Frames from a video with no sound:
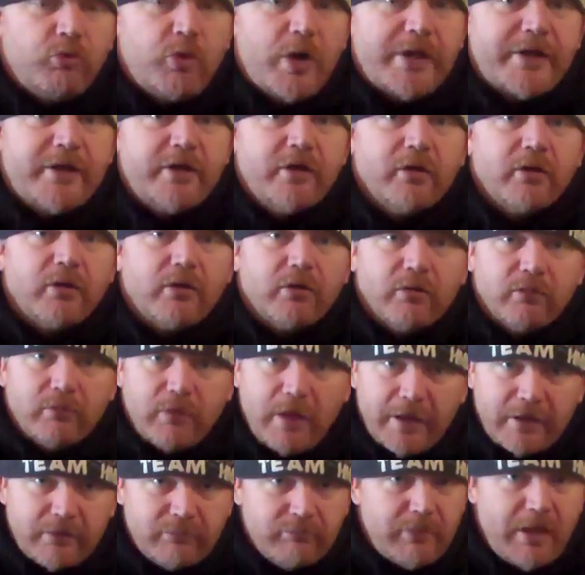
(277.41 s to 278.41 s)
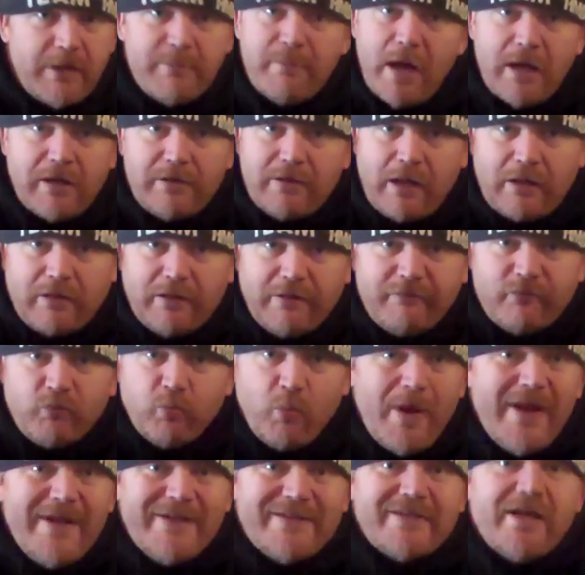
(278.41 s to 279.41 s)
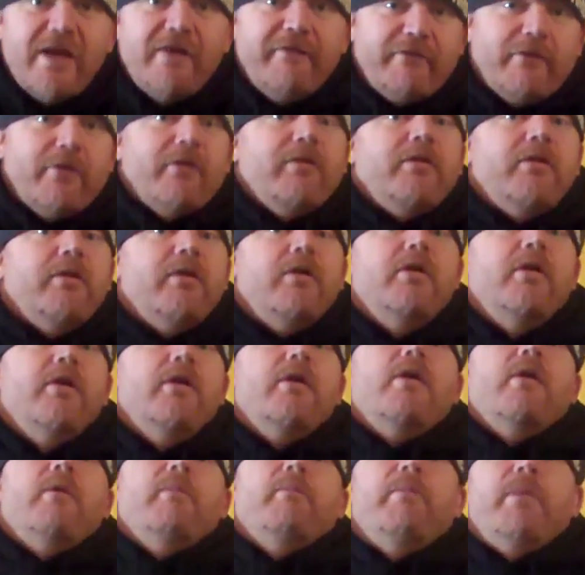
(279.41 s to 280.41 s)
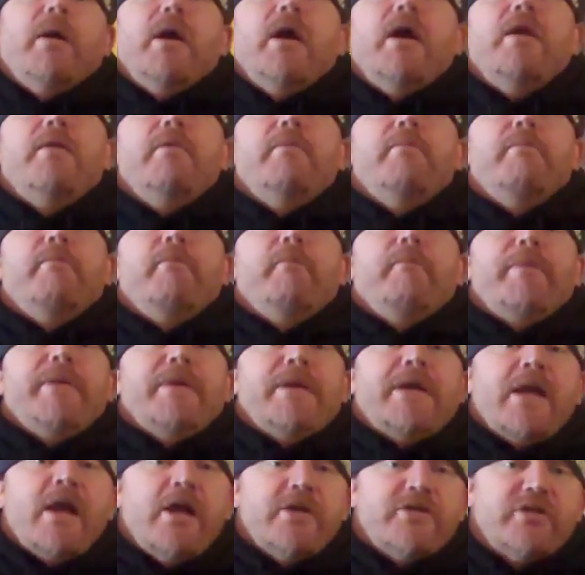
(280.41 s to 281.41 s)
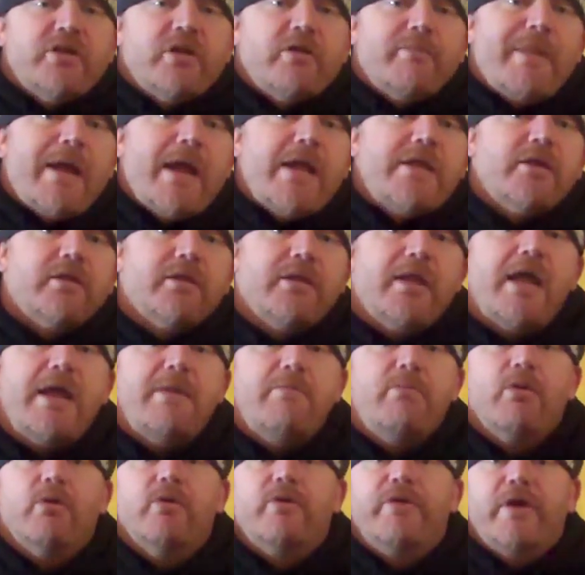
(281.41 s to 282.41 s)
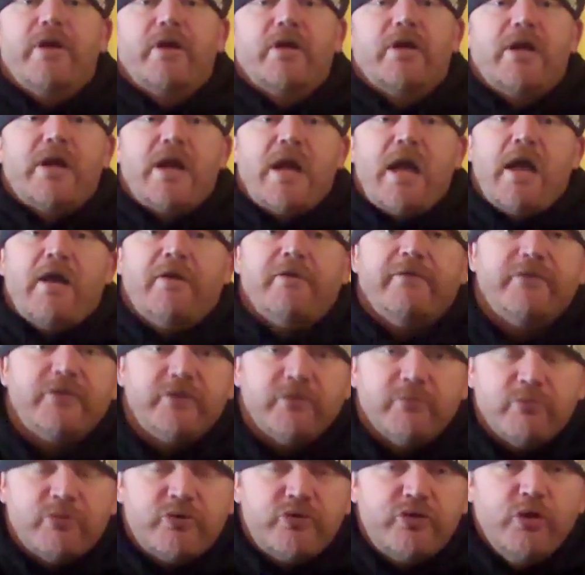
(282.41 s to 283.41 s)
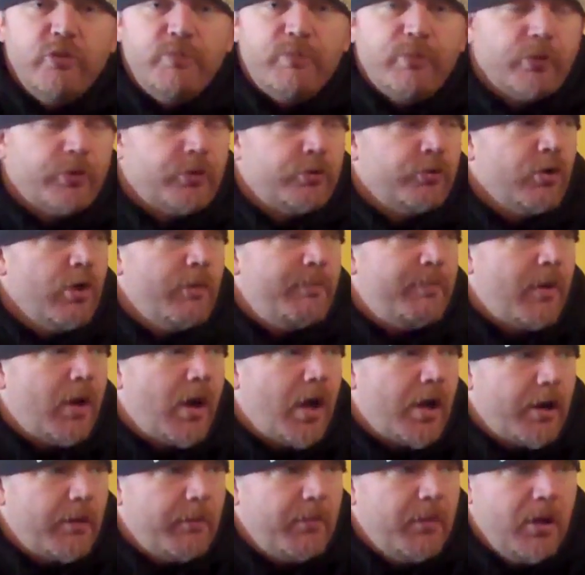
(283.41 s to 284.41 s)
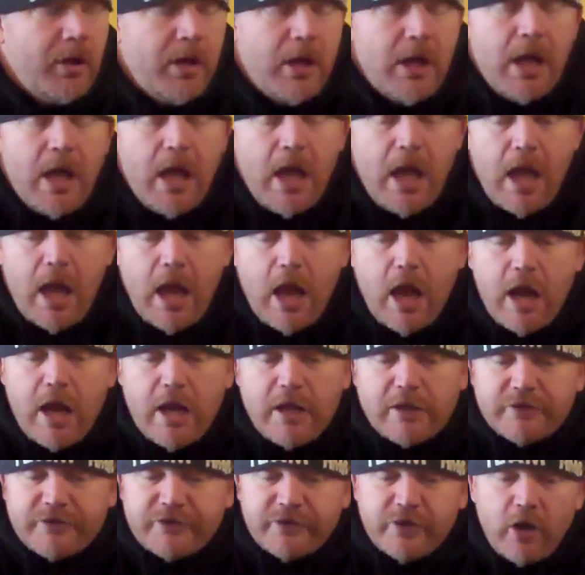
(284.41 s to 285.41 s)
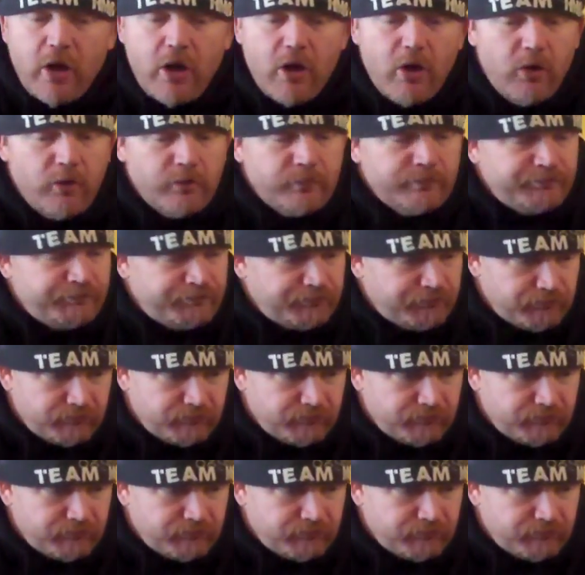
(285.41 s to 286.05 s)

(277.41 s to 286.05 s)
regular, they might not lift weights ever, but because of their manual labor, they're going to have some super grip on them. And so,